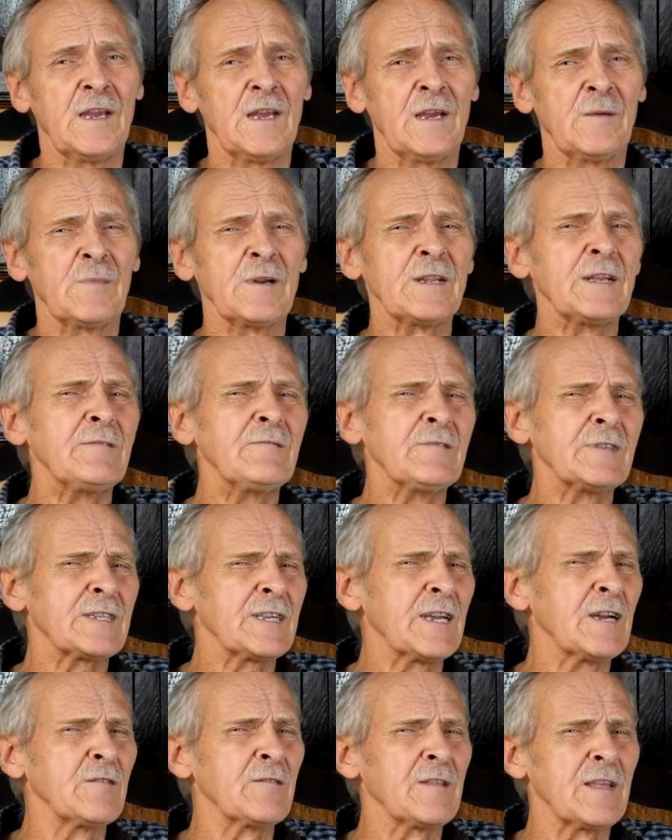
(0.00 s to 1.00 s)
but even
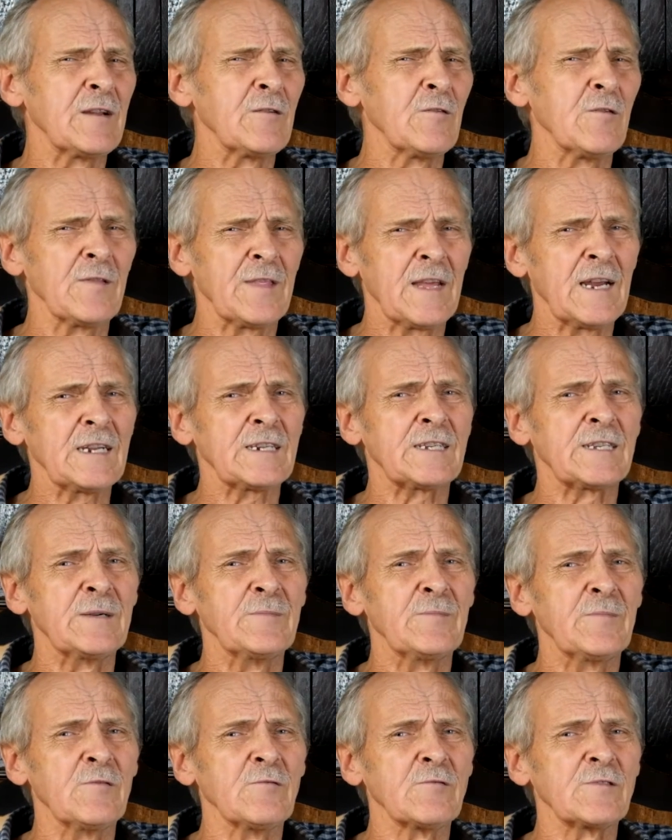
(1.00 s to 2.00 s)
so they're not that
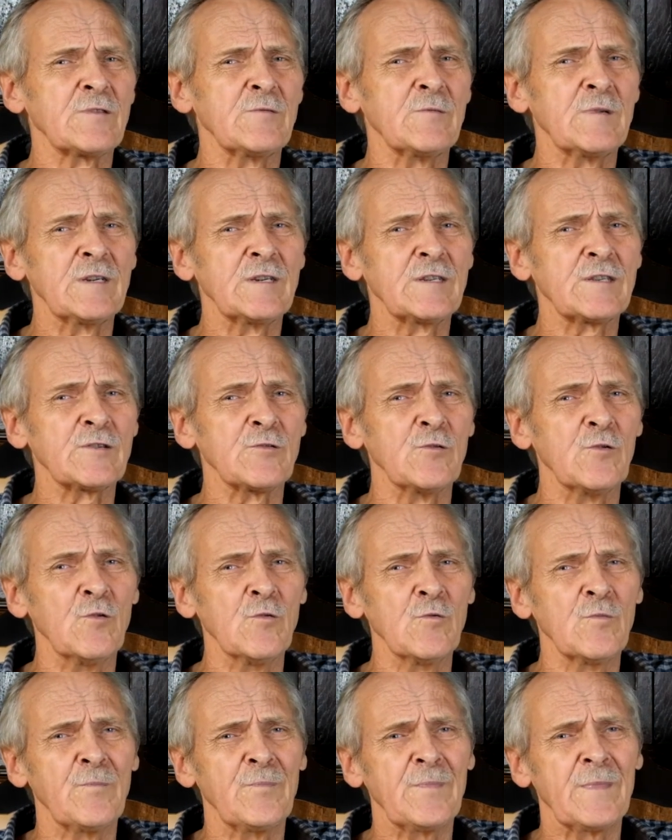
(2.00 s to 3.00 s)
simple to
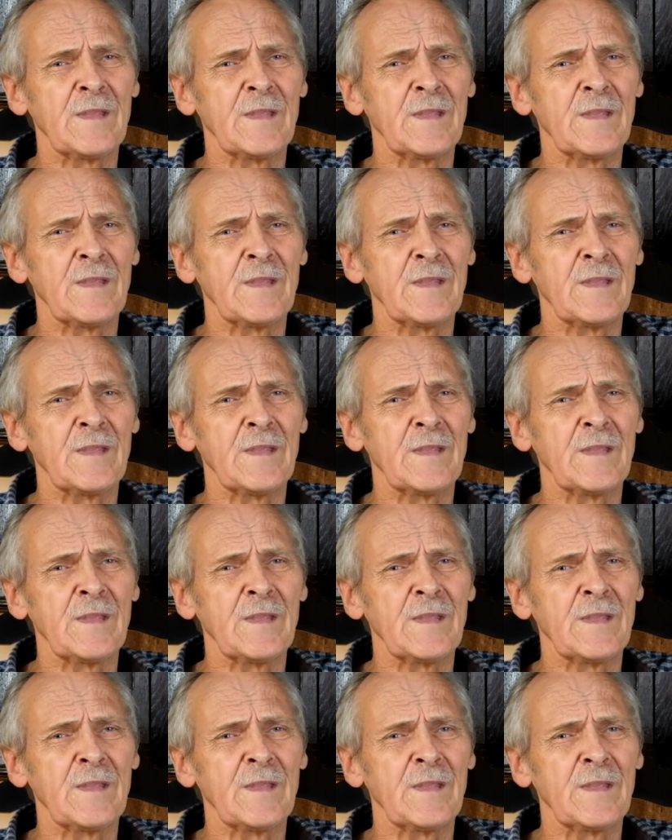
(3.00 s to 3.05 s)
install.